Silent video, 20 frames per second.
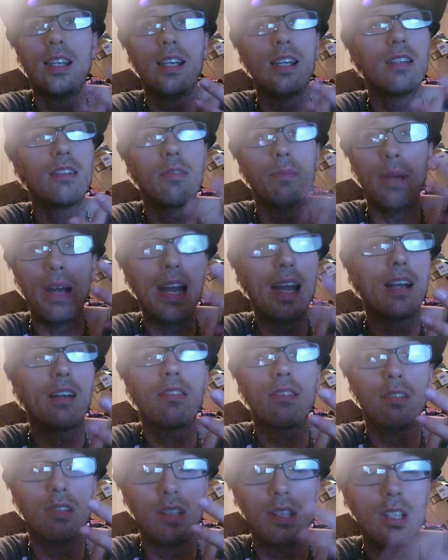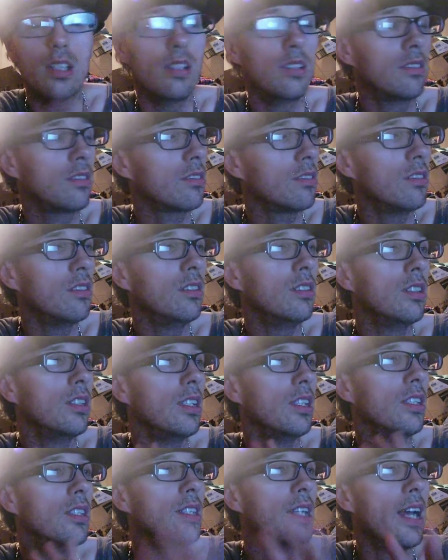some
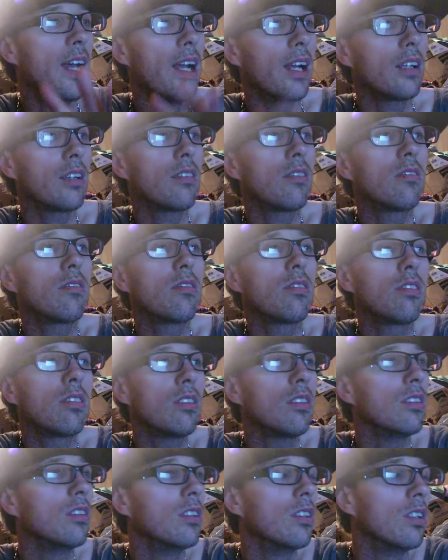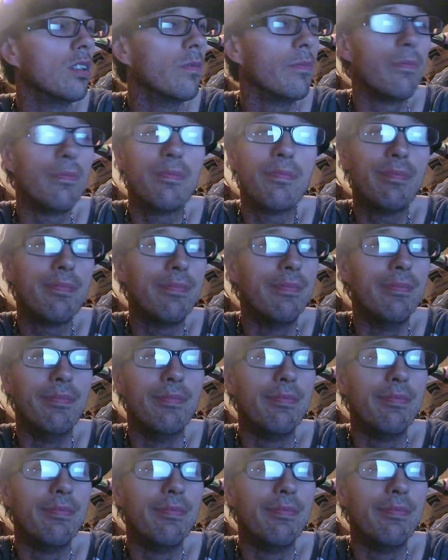accidentally text. You know, hmm.